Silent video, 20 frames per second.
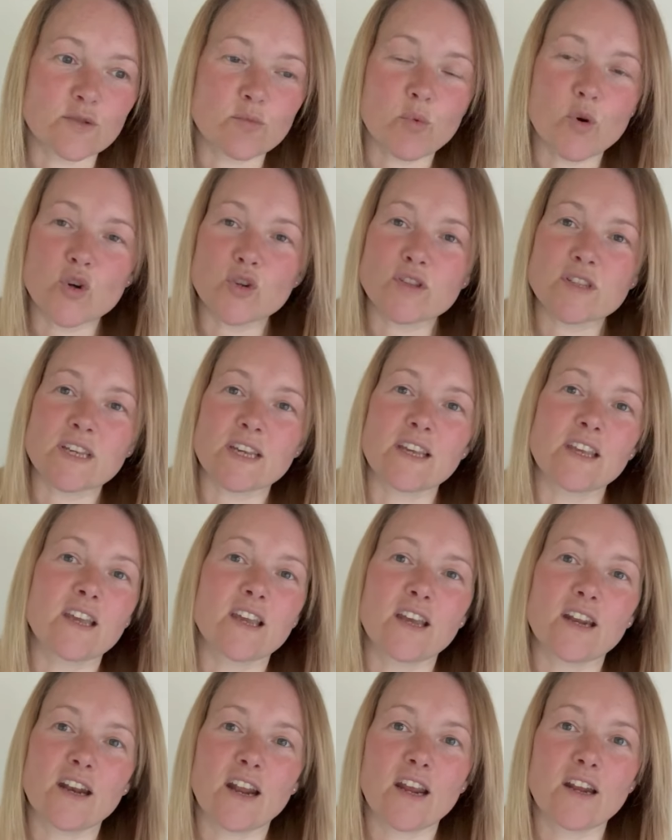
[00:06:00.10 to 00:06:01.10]
putting
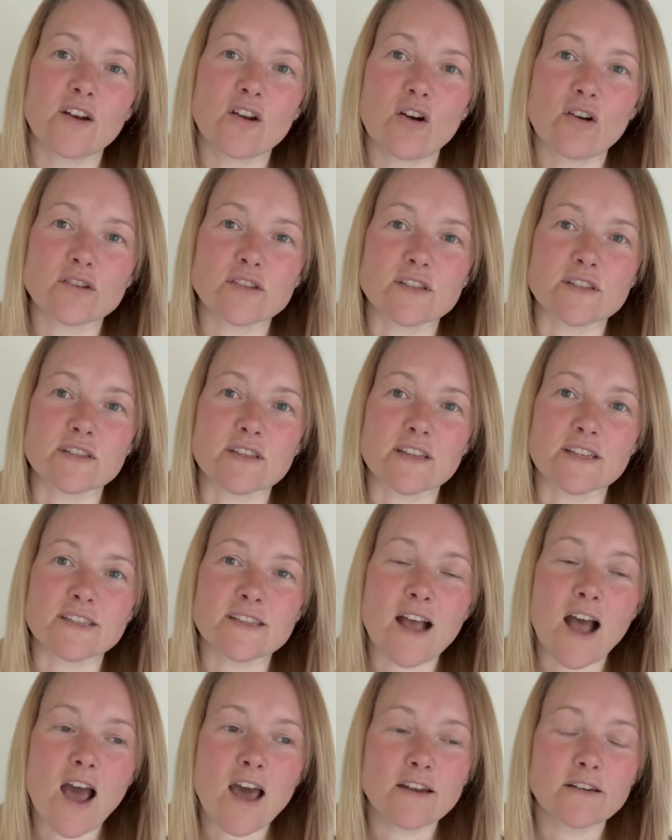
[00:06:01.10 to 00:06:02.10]
in a narcissist's
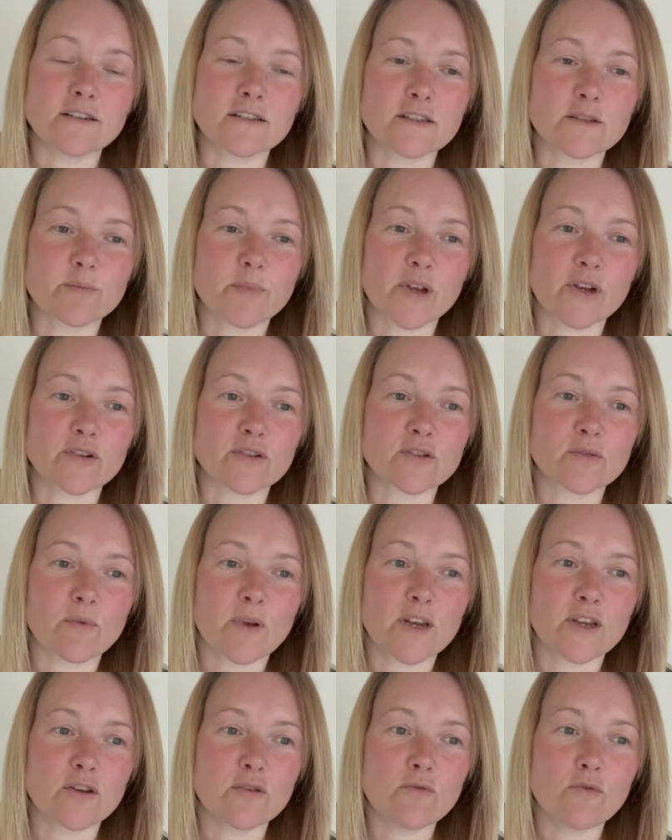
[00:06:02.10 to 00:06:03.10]
hands, because
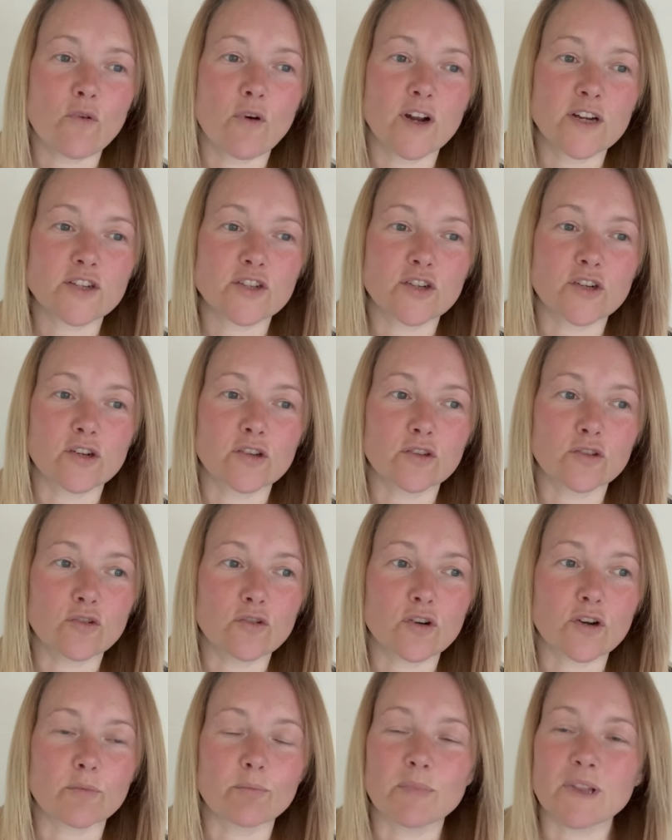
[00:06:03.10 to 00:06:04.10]
when you question and
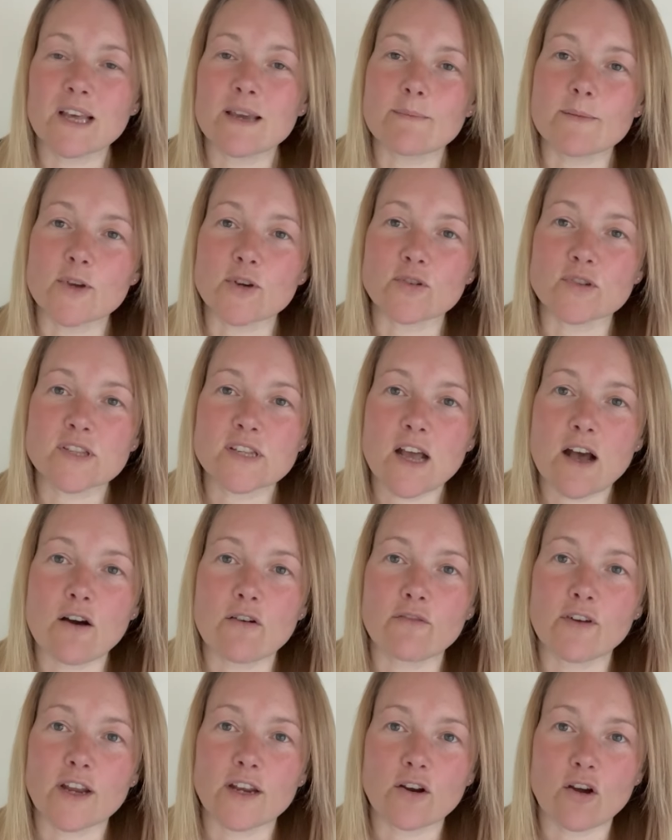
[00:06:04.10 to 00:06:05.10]
look and blame
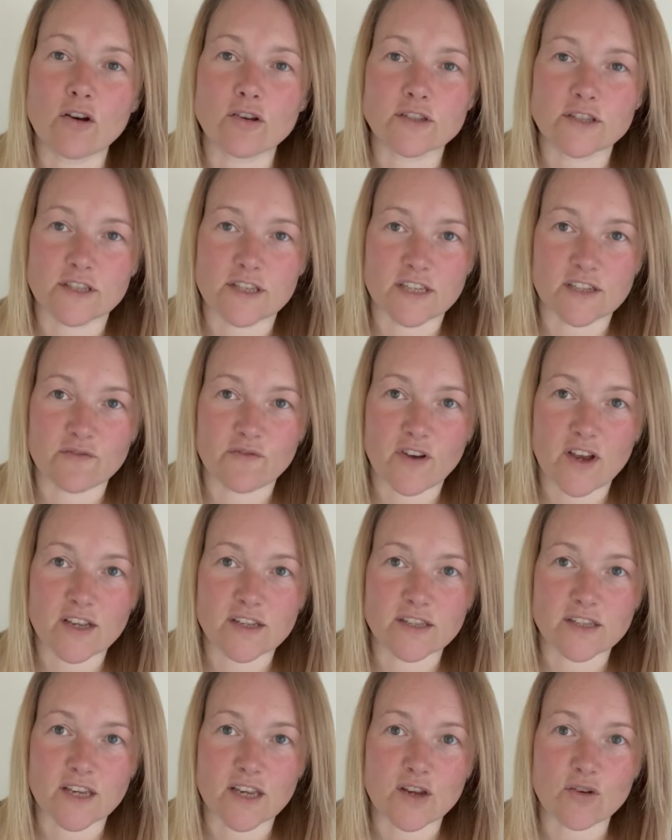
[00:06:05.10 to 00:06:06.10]
yourself, a narcissist
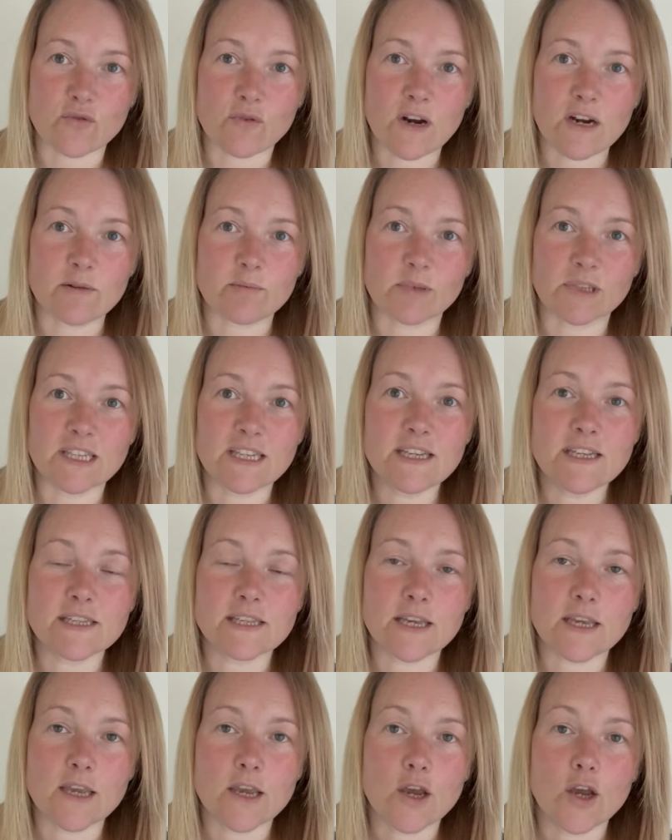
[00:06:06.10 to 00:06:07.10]
finds it incredibly
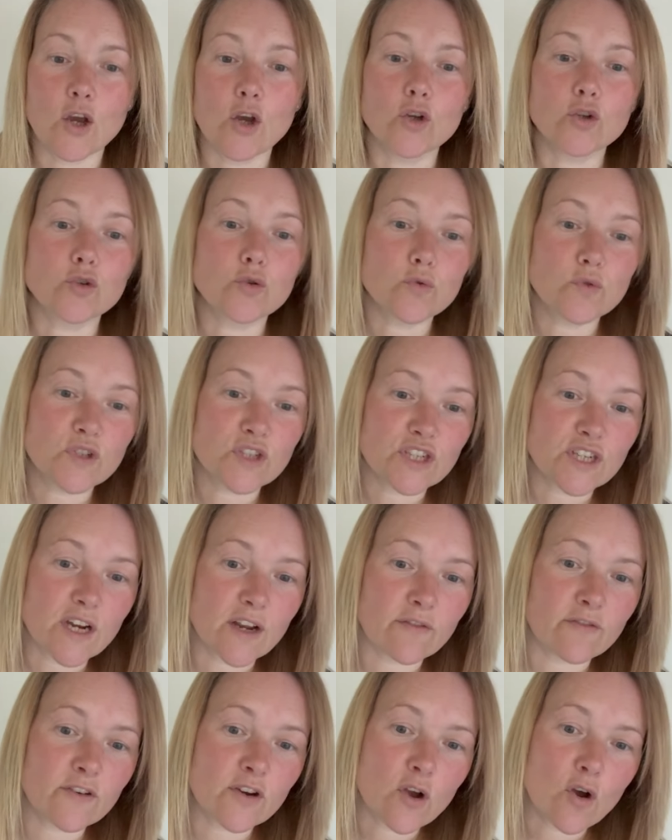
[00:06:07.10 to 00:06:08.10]
easy to
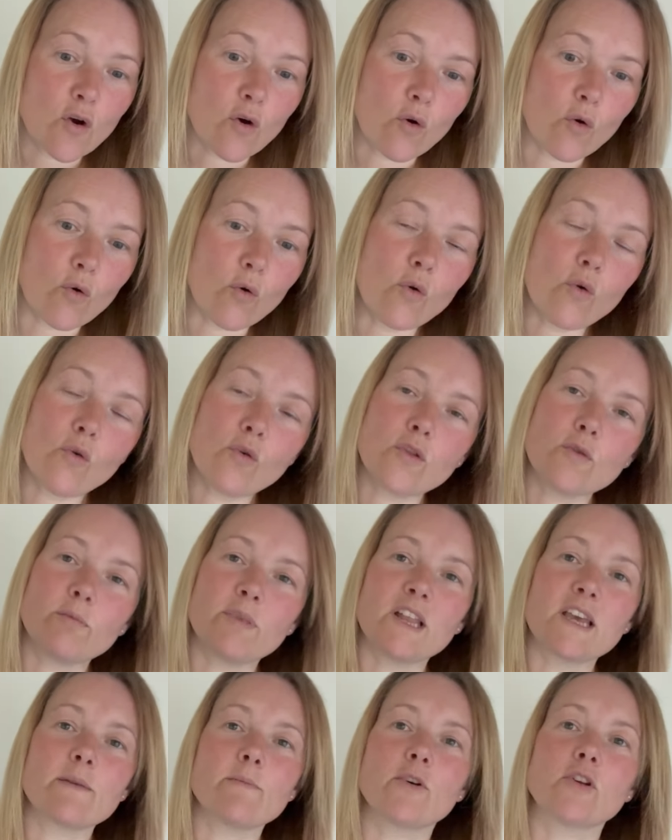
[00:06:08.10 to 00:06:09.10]
shift all the
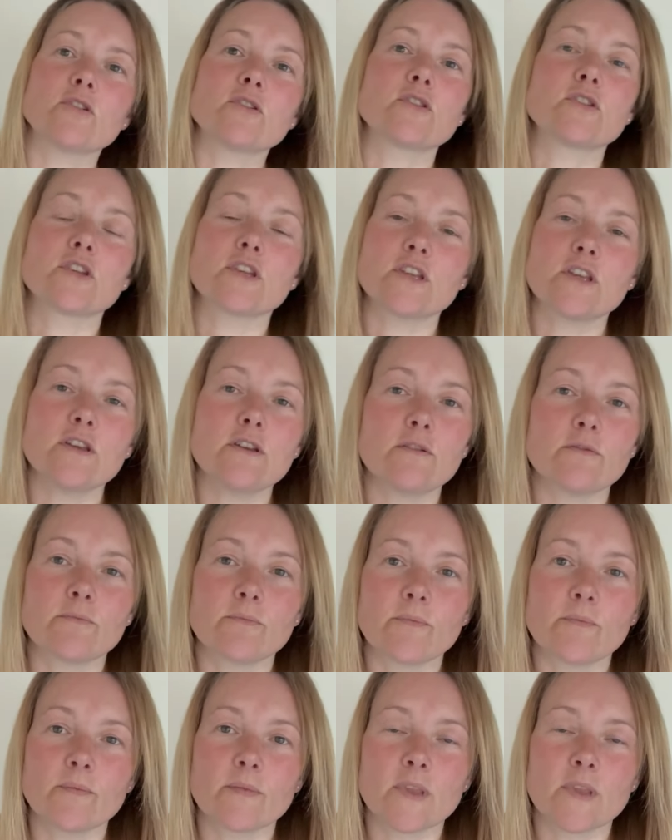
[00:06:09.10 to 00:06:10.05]
blame onto you.